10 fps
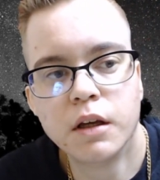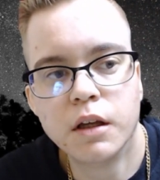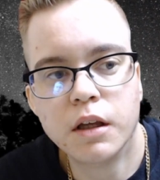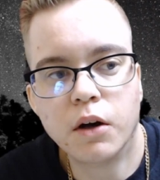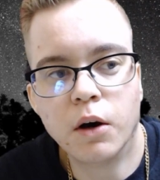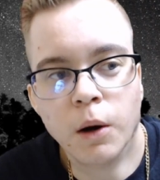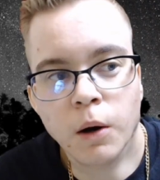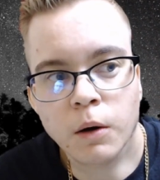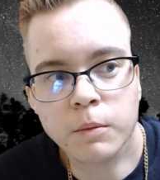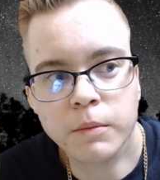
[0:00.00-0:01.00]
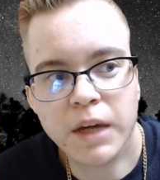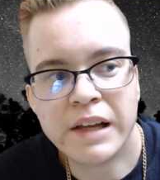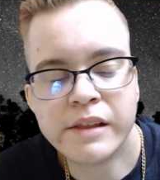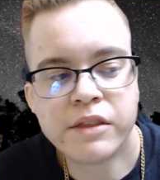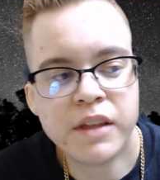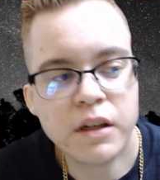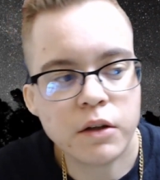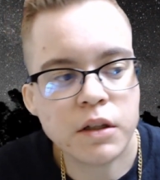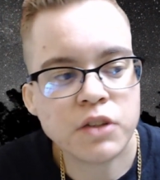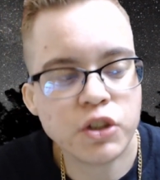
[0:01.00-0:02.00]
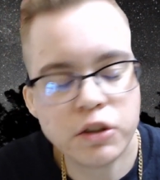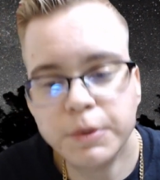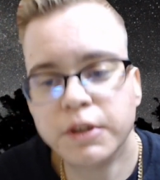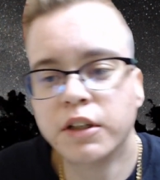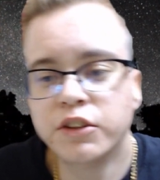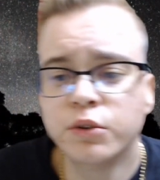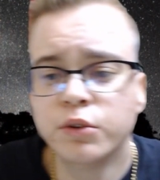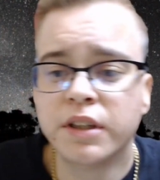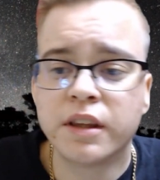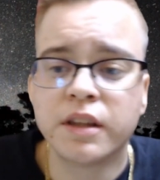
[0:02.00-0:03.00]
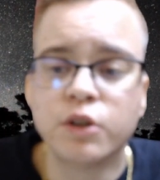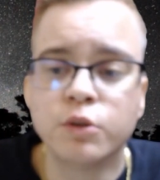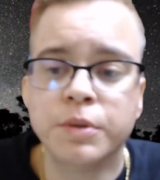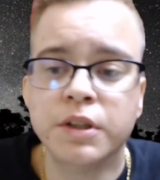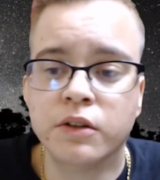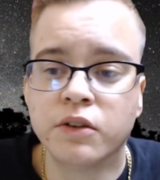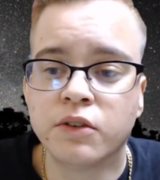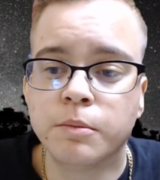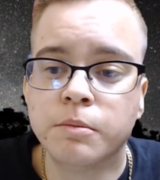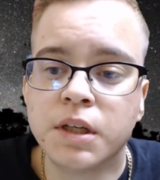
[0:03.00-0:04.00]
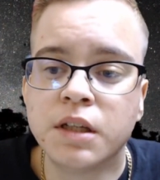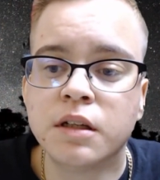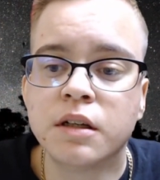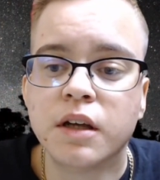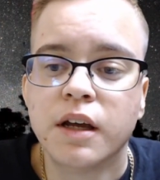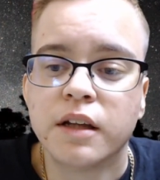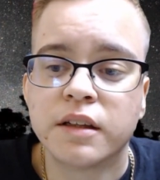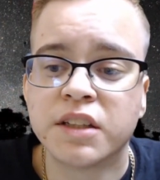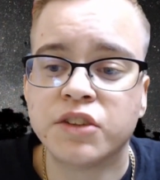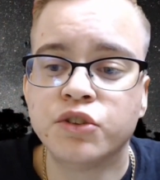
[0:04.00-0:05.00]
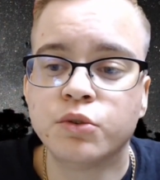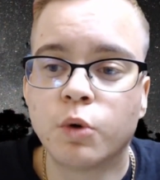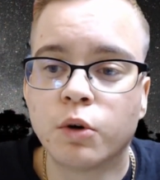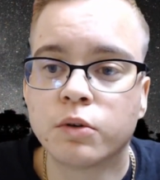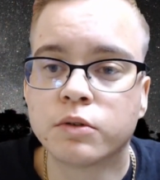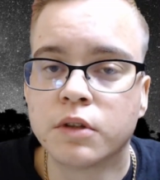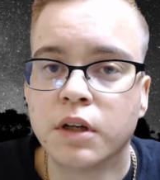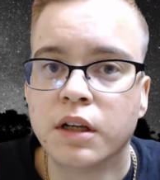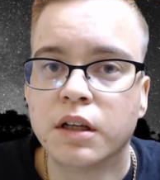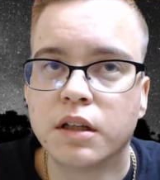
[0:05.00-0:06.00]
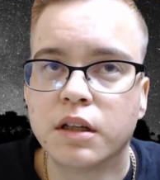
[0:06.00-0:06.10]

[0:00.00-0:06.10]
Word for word: Um, and just because you're in therapy doesn't mean that you are uh,